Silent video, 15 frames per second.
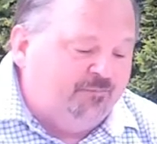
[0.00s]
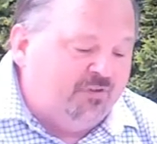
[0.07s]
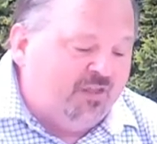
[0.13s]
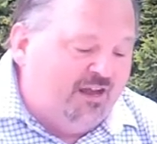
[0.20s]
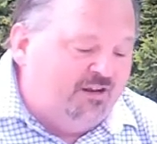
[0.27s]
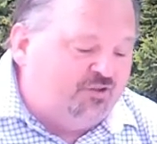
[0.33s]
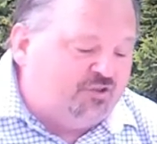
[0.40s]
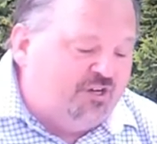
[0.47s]

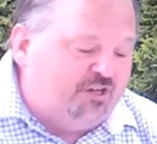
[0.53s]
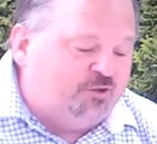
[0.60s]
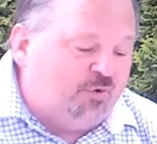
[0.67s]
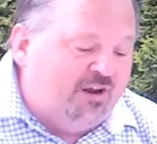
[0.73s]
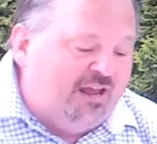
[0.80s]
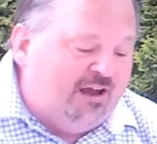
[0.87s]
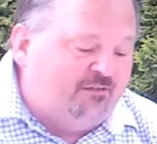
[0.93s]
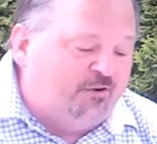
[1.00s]
and since
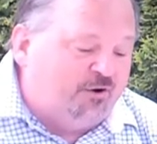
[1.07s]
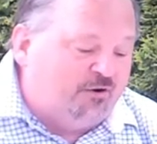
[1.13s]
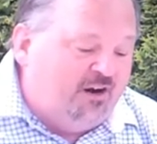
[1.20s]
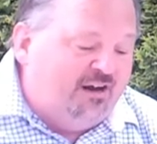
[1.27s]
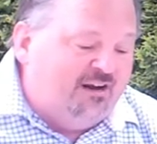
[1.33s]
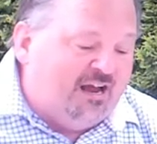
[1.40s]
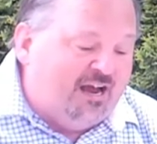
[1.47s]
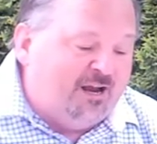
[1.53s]
we have a
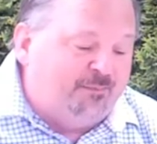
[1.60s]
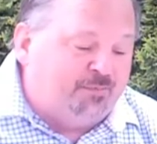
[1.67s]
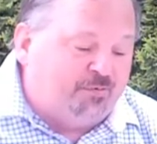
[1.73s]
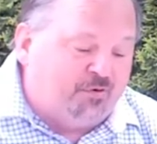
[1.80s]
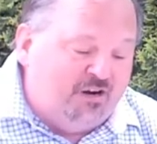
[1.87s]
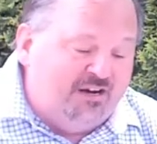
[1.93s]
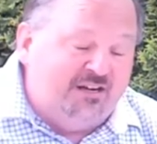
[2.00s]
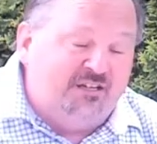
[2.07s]
great high
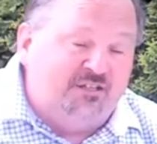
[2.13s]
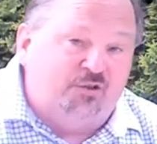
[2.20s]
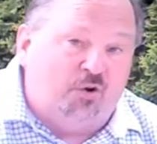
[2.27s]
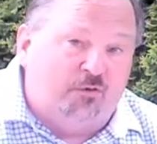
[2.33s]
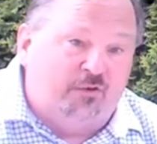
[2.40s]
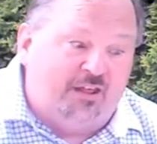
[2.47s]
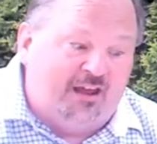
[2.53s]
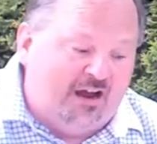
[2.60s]
priest
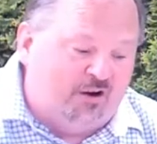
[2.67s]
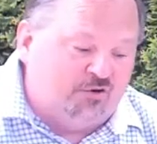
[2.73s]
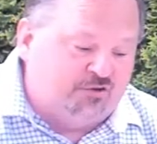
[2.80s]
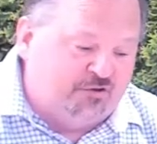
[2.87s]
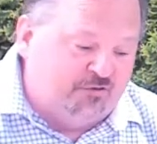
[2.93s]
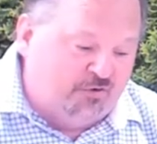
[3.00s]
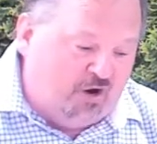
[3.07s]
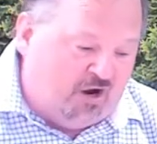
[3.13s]
over the house
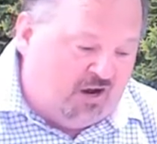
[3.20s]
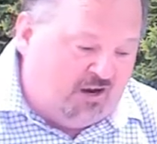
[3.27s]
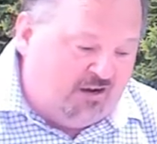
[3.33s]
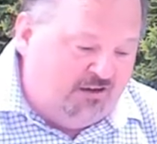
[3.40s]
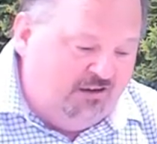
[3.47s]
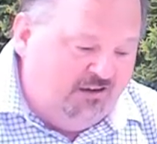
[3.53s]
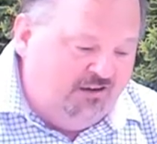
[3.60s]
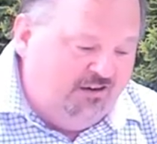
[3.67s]
of God,